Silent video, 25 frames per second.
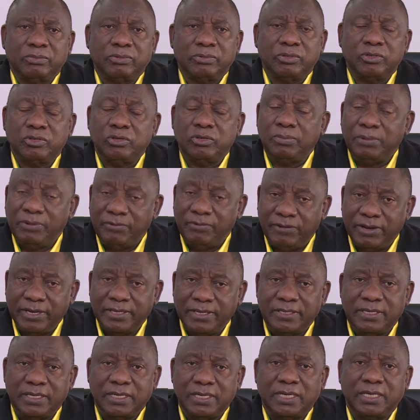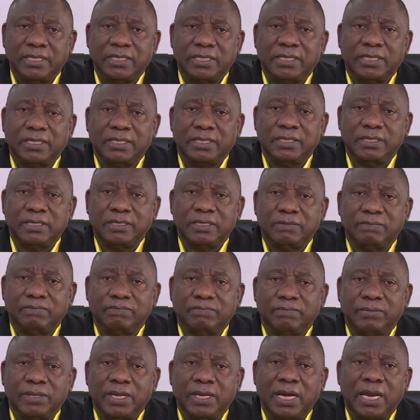to be vaccinated.
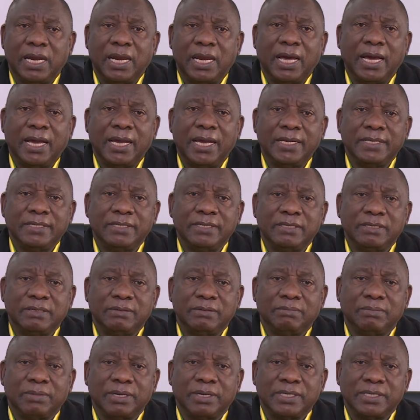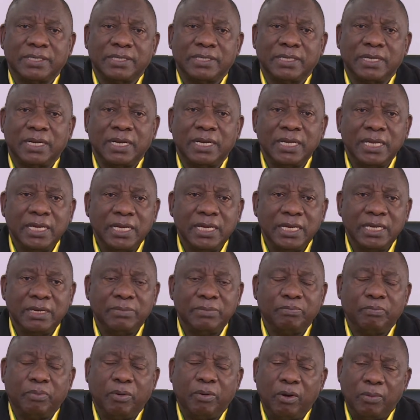The Alliance must lead
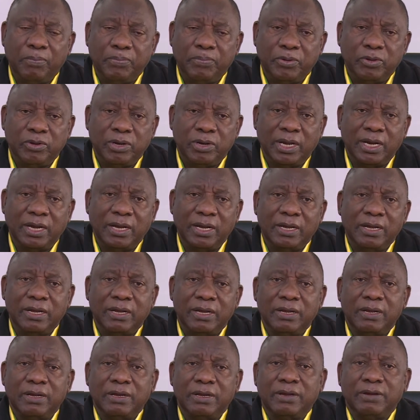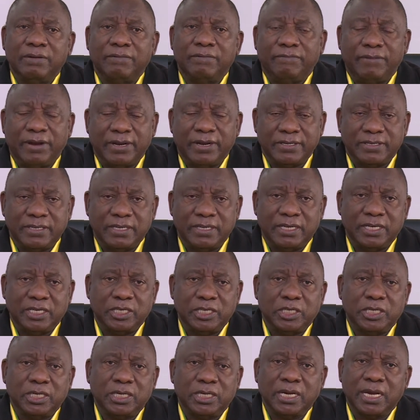popular
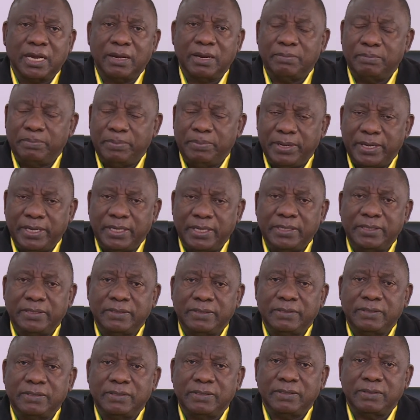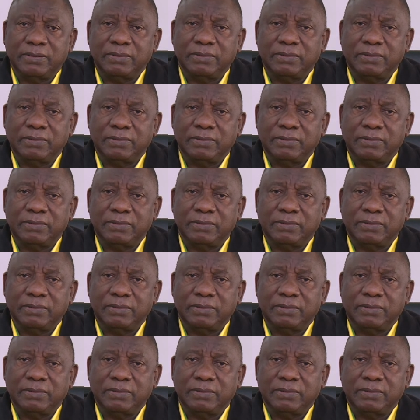vaccination campaigns.